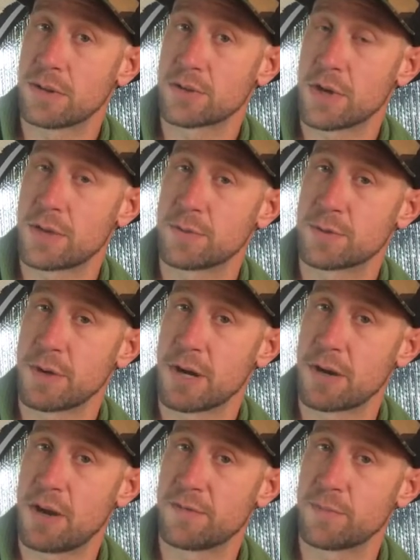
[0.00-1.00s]
The tread was
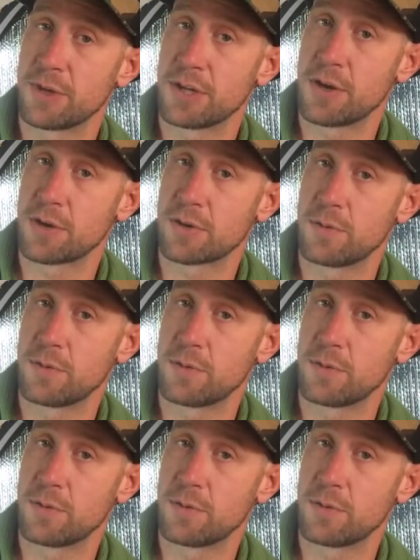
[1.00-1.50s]
wearing off pretty darn